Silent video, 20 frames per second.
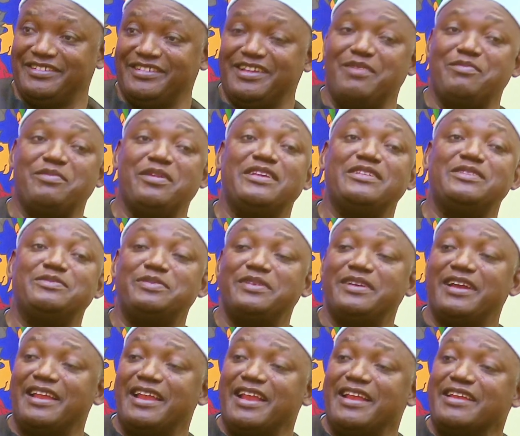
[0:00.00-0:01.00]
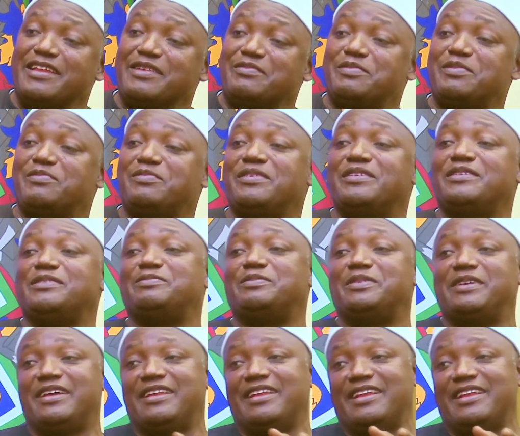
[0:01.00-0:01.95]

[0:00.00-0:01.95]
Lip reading: Gambia is bigger than NPP, is bigger